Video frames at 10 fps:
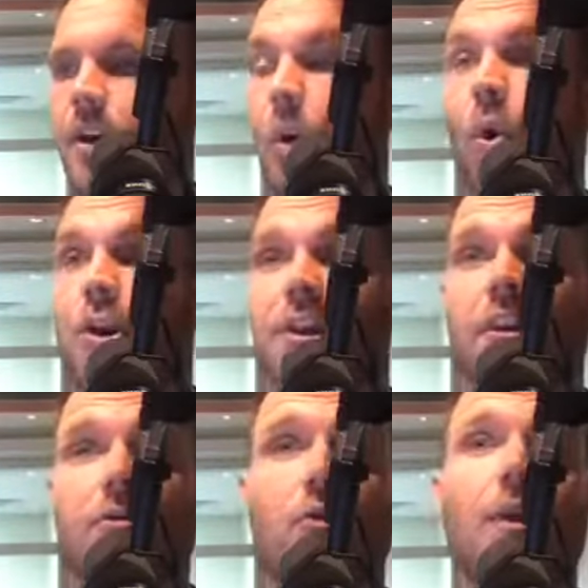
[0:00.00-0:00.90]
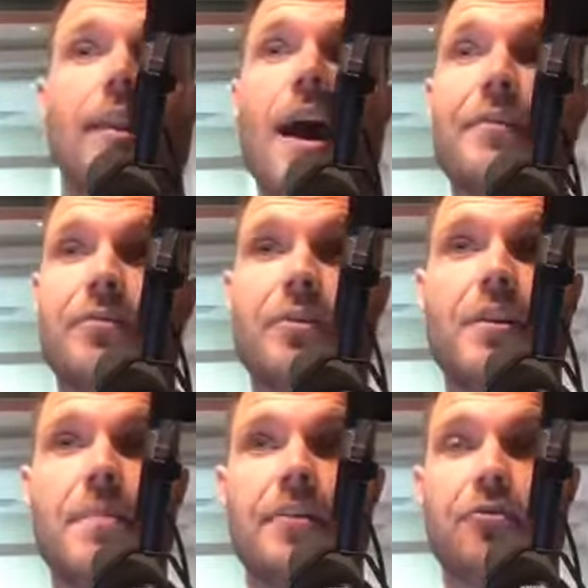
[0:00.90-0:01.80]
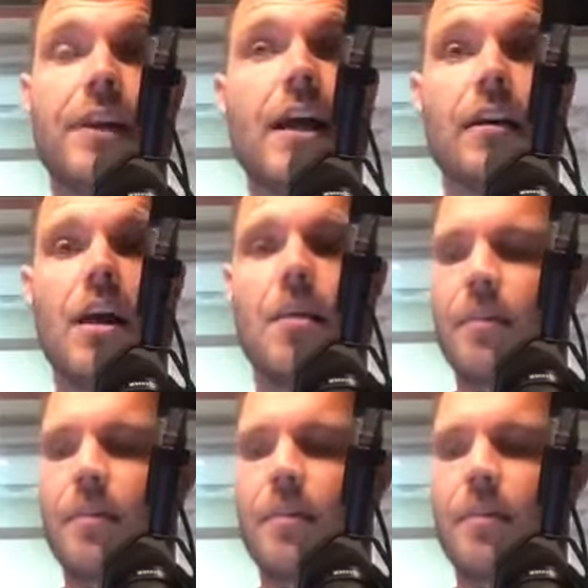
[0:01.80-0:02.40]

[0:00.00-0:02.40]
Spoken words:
Or you can go to alivestudentministry.com.